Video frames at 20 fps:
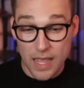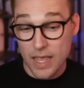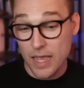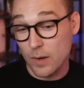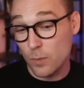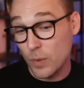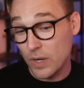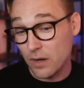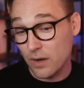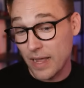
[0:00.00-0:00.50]

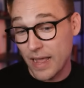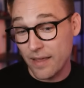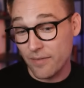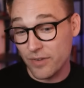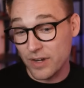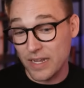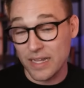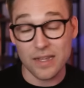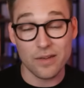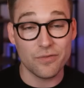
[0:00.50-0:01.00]
And we don't have
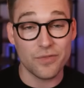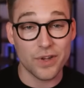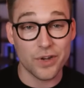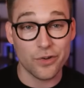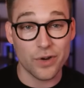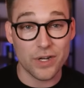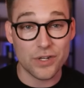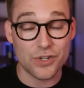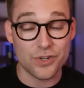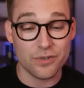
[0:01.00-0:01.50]
any
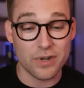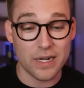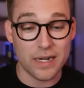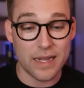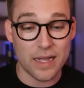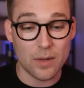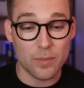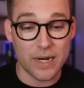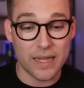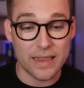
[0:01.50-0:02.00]
configuration right
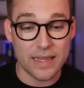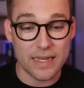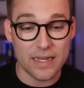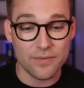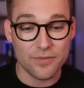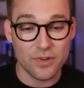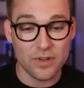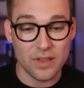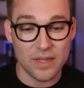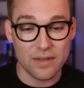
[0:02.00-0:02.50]
now, but I think
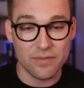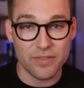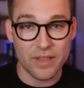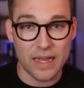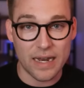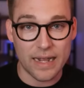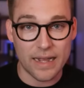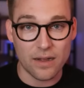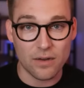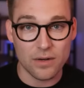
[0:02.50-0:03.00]
if you leave
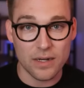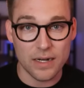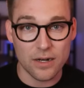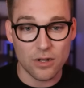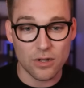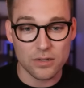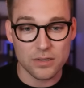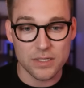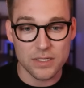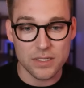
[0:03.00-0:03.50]
that out, it
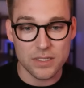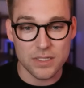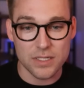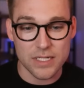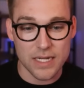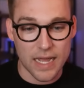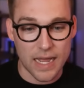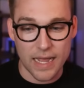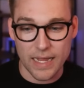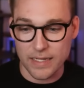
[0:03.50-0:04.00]
all
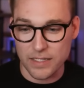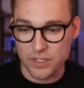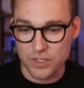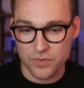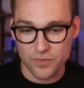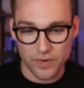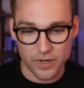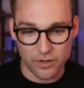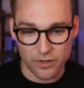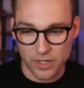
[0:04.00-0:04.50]
dies
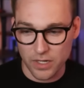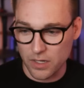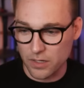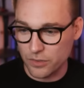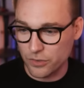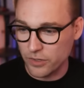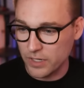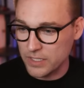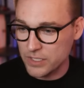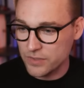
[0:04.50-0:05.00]
very
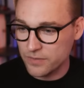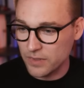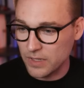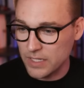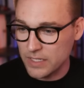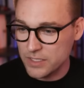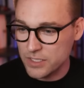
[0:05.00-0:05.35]
ungracefully.